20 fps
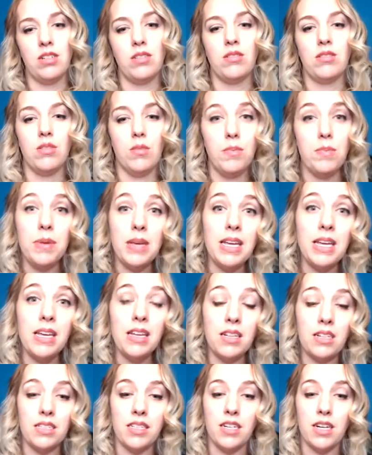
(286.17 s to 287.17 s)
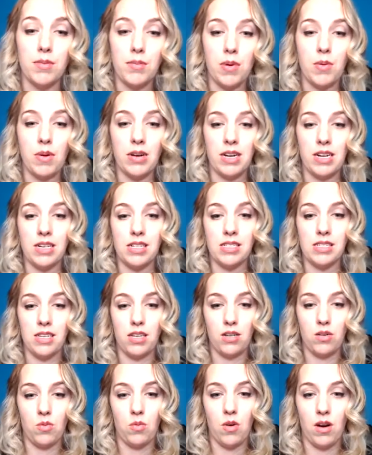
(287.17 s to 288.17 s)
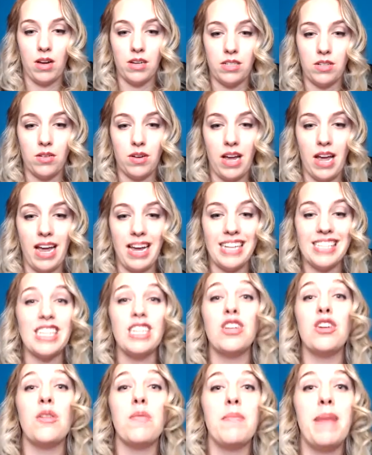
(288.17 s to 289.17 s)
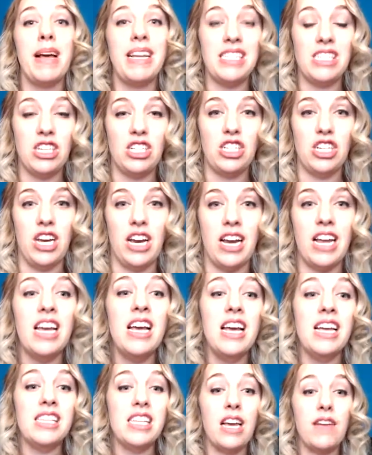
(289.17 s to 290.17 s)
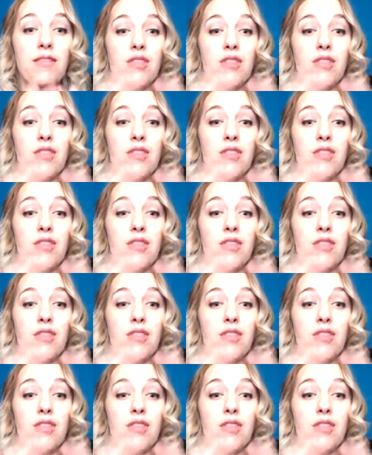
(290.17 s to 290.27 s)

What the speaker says: So be clear about what it is that you want, okay? It's like your messaging. It's like if you